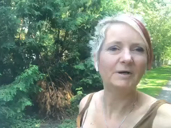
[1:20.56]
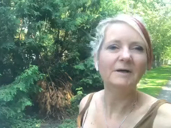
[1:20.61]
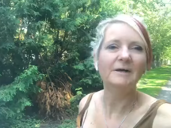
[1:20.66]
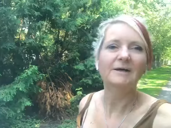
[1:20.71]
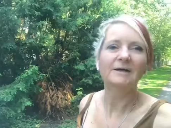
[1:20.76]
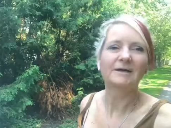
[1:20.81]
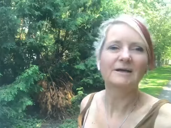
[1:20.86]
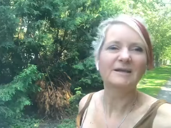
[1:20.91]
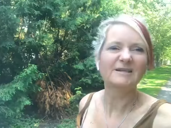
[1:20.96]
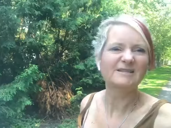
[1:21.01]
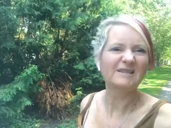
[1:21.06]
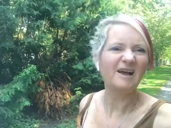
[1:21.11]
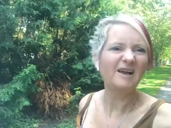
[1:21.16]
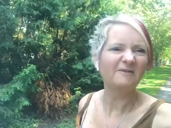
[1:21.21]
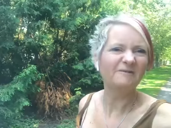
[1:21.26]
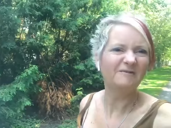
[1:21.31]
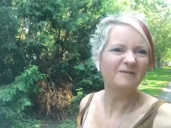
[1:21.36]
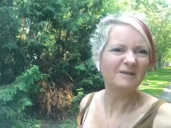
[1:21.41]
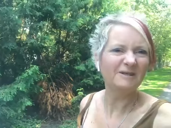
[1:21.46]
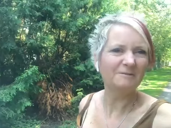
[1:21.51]
because I
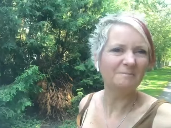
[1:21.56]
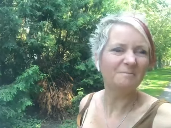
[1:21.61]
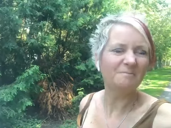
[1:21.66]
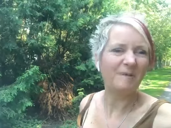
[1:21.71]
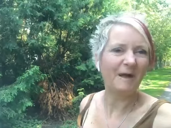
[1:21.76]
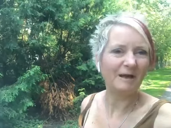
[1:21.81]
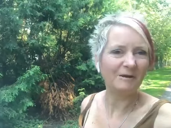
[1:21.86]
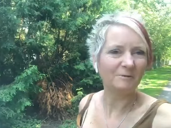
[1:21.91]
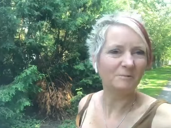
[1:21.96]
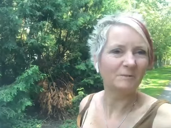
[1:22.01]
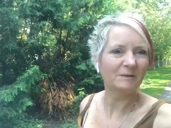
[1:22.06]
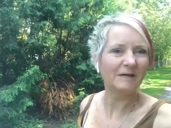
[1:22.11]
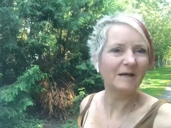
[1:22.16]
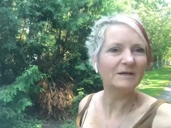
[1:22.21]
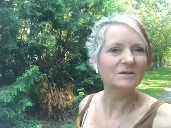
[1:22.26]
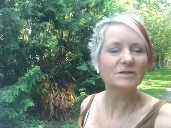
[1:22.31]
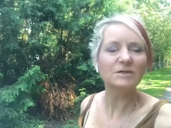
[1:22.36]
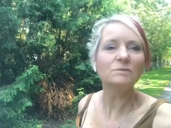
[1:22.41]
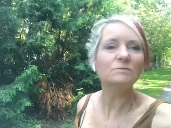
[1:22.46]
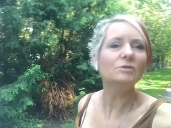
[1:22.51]
feel better when I
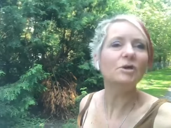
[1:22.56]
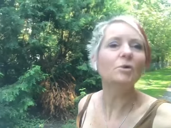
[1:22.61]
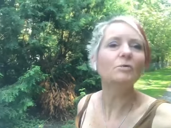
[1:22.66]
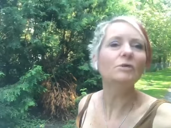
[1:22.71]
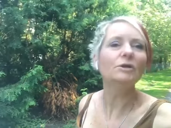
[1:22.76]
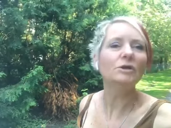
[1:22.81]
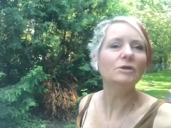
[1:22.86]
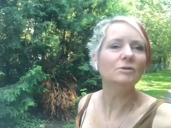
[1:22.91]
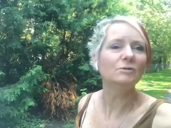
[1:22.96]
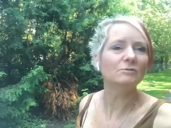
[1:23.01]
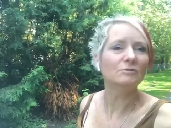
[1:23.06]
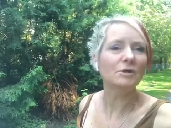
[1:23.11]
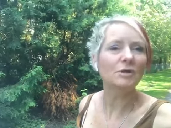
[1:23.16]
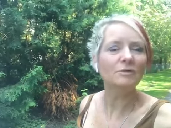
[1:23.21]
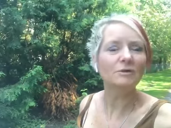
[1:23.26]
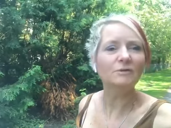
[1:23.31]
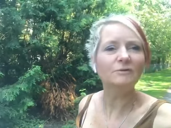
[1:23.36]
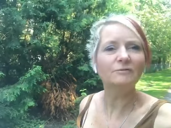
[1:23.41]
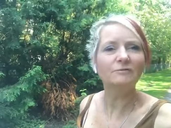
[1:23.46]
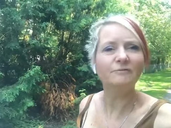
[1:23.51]
do. Don't you?
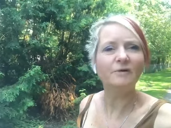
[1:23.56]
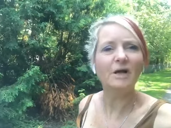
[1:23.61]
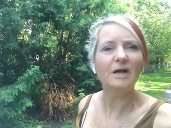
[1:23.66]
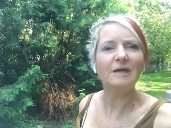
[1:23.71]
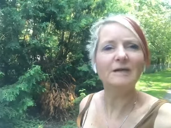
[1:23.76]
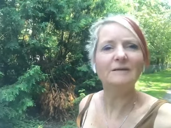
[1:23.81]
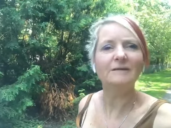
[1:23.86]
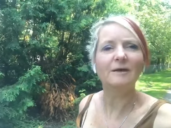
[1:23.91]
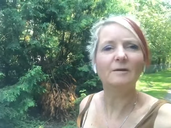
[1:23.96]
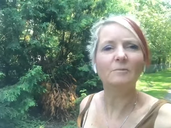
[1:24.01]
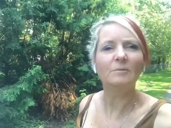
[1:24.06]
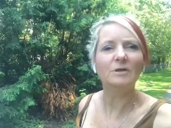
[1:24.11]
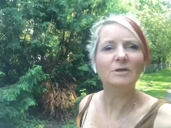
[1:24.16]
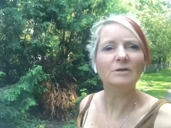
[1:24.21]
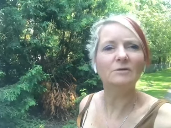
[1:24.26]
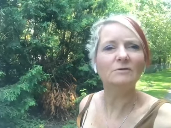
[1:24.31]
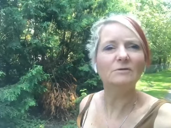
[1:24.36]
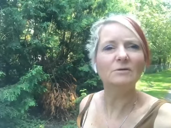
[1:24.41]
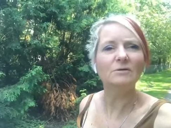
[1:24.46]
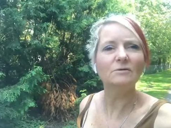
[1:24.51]
Don't you find that when
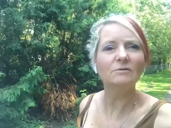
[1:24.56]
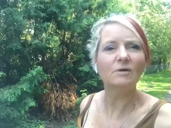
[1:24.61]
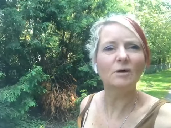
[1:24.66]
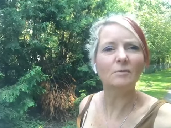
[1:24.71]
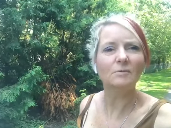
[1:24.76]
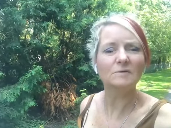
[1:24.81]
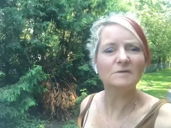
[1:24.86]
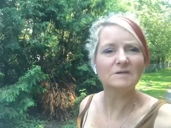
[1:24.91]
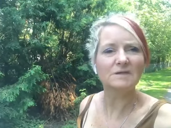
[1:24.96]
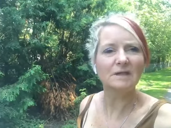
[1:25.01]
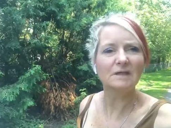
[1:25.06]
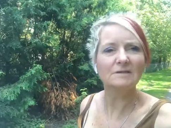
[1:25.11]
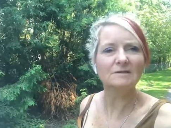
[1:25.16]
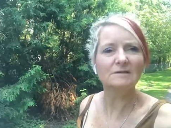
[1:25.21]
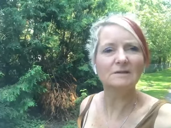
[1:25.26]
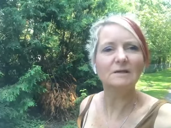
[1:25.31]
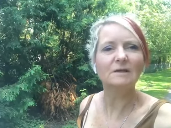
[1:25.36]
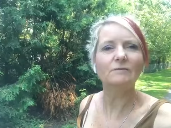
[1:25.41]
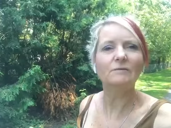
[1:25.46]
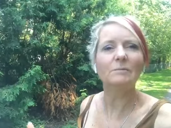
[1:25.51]
you do those things
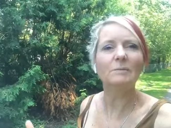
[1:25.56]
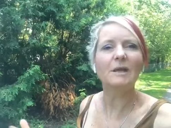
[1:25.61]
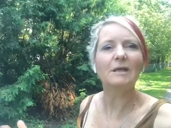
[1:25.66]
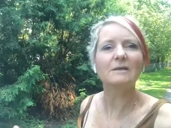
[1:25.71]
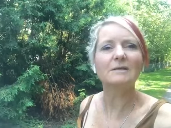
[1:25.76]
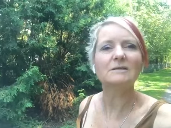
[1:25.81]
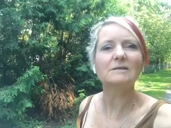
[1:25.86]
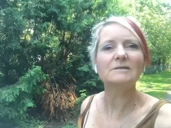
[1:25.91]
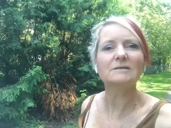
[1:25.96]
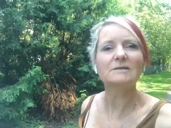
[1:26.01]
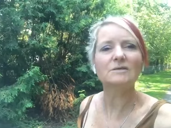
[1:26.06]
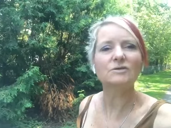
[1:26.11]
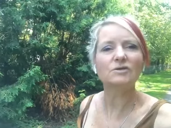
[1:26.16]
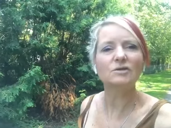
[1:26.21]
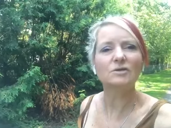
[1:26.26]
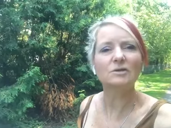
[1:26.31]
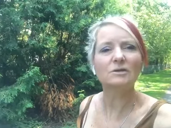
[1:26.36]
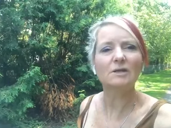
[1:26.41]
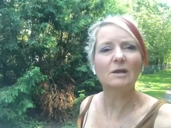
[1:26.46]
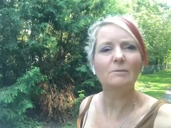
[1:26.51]
and even make the decision
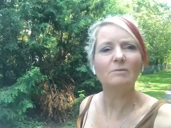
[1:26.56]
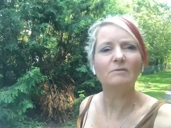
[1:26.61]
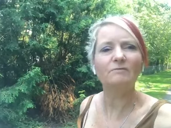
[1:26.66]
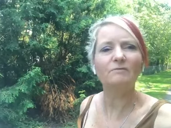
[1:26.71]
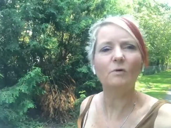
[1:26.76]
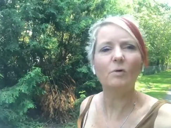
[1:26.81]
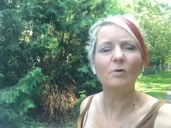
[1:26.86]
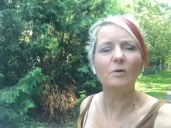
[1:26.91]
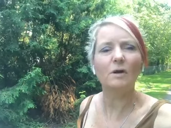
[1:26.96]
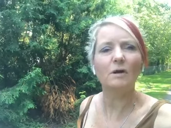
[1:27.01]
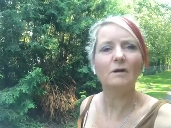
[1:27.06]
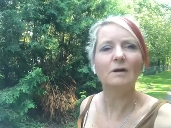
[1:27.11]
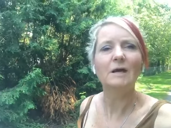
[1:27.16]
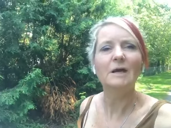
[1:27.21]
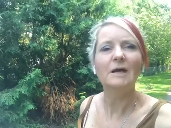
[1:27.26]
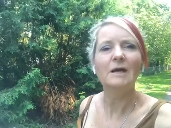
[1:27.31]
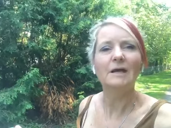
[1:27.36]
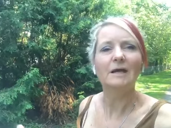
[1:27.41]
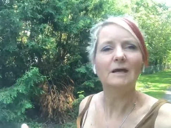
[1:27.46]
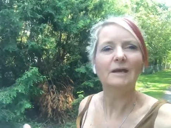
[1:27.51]
the day before,
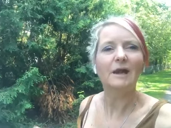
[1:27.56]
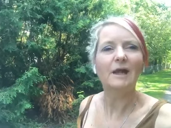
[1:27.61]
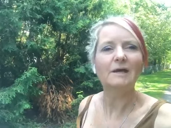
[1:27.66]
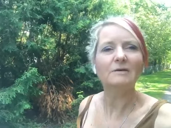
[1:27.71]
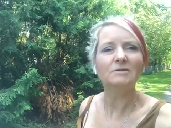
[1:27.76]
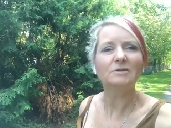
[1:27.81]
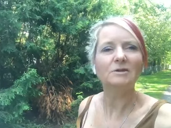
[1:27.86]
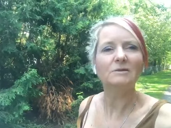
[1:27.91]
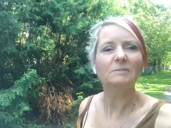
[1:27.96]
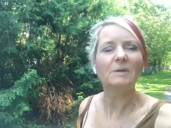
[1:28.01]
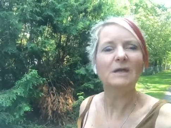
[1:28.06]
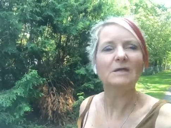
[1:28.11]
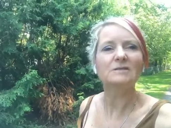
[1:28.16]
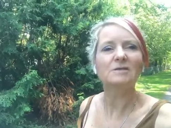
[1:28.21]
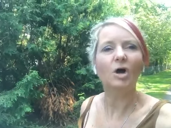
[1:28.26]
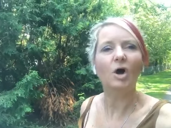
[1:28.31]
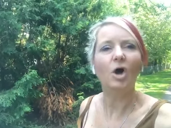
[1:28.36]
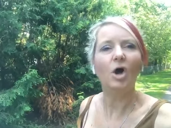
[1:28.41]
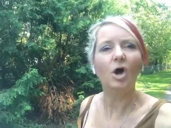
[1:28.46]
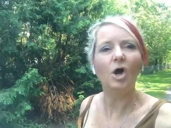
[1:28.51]
it actually makes
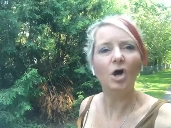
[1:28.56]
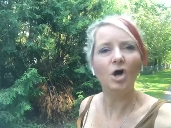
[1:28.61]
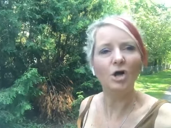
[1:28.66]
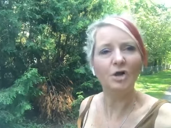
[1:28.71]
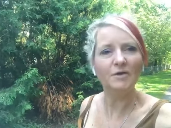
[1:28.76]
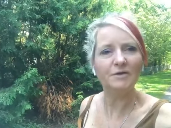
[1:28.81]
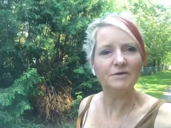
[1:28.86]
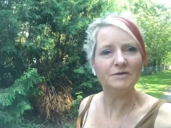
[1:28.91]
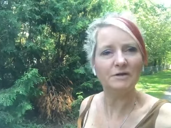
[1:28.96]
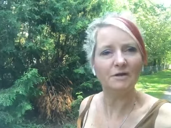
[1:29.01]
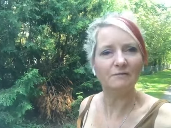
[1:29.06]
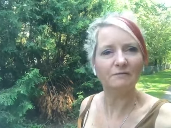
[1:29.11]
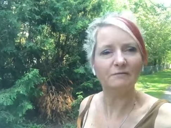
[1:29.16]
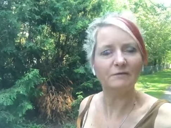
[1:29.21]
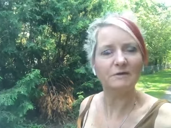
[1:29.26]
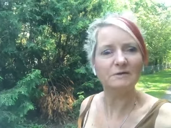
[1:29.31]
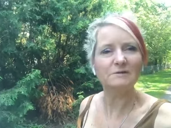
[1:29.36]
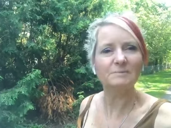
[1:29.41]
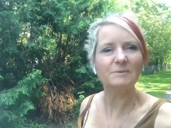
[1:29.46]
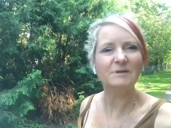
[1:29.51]
all the
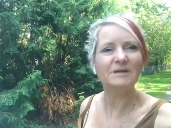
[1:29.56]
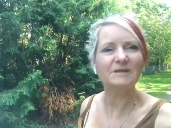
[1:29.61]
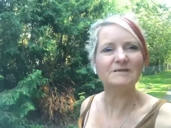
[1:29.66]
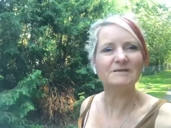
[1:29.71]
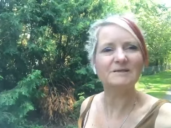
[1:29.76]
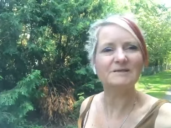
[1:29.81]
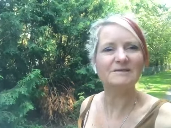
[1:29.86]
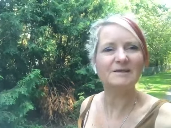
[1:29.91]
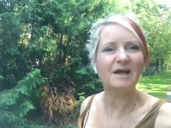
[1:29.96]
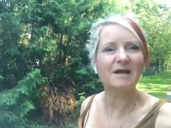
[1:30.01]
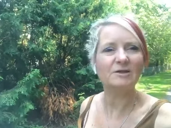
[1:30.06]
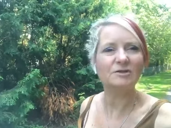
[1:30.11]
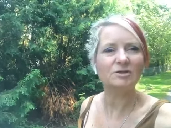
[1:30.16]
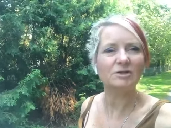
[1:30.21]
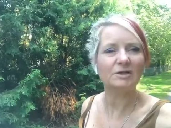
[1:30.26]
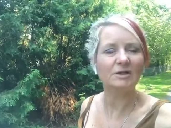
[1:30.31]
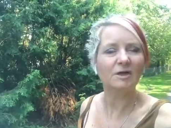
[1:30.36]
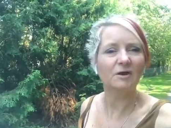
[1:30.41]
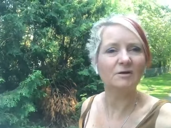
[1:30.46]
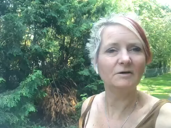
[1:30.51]
difference because it's
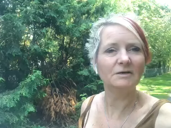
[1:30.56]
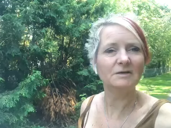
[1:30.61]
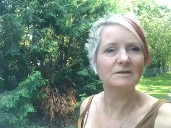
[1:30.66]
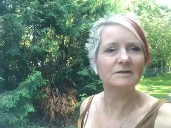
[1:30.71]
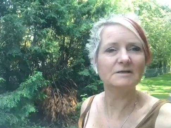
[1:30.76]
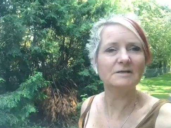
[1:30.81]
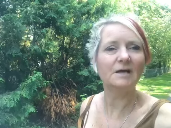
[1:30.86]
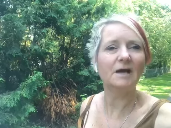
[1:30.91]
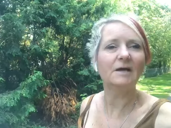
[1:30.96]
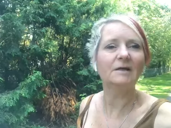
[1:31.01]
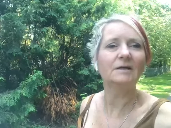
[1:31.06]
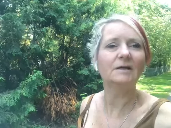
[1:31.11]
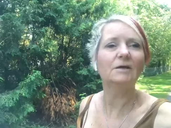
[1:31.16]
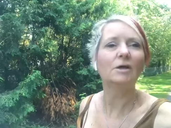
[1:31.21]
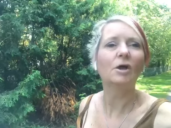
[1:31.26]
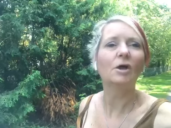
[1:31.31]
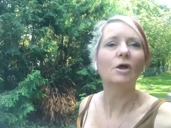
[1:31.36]
actually already decided